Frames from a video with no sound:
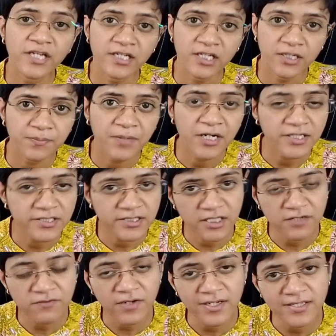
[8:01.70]
than Hippar
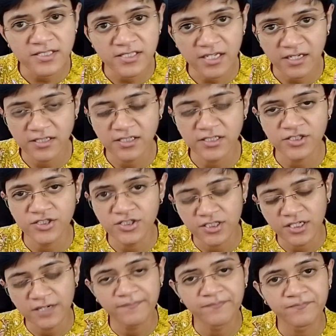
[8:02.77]
and
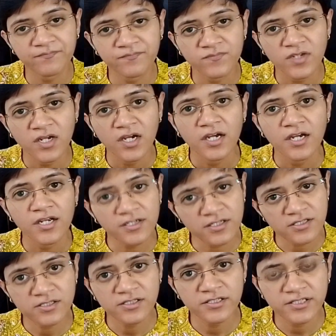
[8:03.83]
Silesia. It
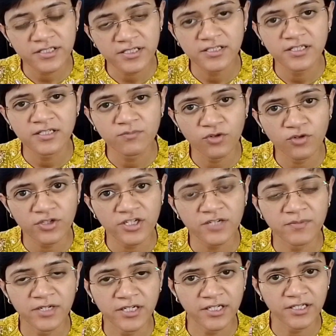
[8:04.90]
is written in Boerick
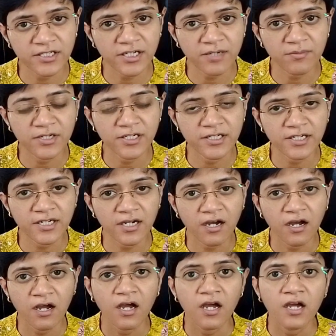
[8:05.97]
Materia Medica.
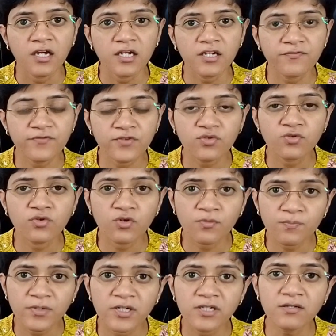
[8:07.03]
If you
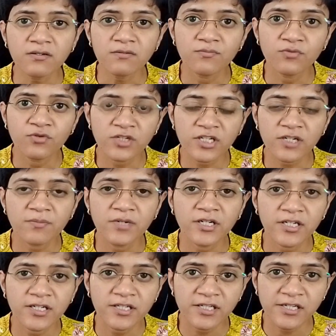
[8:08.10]
open Boerick
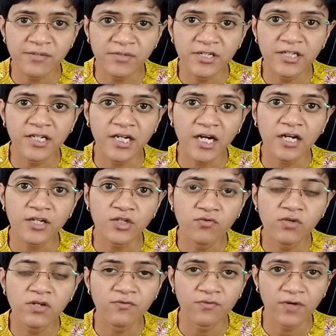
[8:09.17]
Materia Medica, you
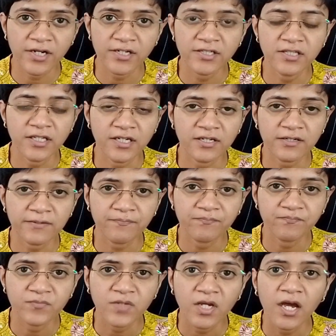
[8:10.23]
will find there,
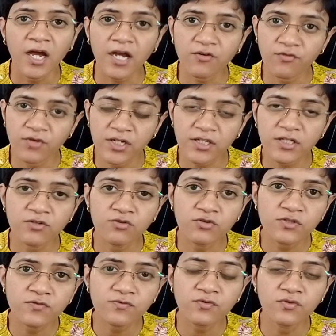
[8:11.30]
and very
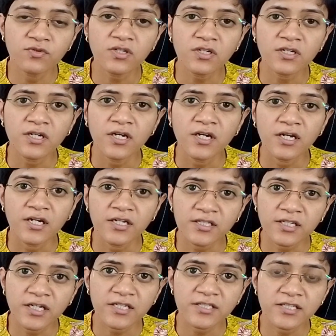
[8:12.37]
useful
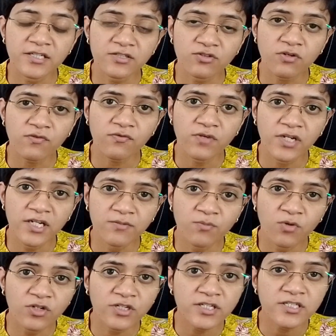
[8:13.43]
in cases of
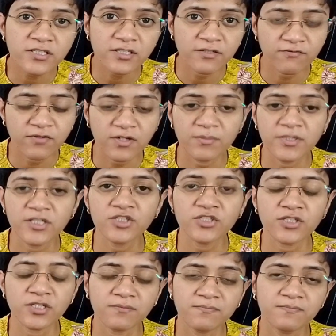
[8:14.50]
phlegmonous
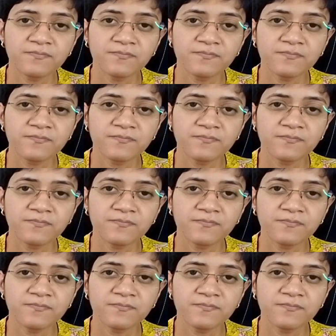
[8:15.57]
inflammation.